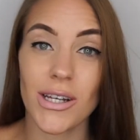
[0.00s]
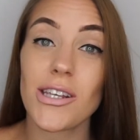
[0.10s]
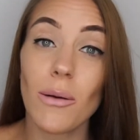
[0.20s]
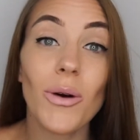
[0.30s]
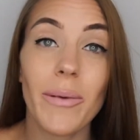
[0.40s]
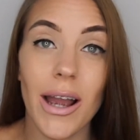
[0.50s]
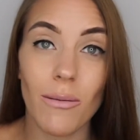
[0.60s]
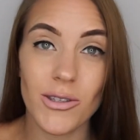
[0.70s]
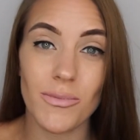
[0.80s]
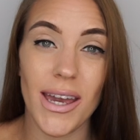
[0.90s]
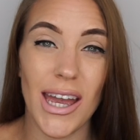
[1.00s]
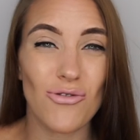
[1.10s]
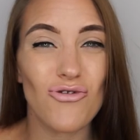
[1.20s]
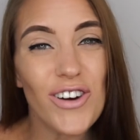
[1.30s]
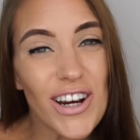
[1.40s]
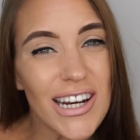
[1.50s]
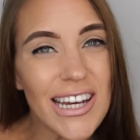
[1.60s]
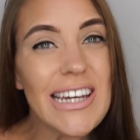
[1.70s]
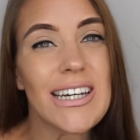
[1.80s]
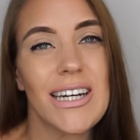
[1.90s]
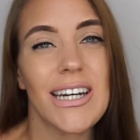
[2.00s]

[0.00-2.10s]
Some women come to me and really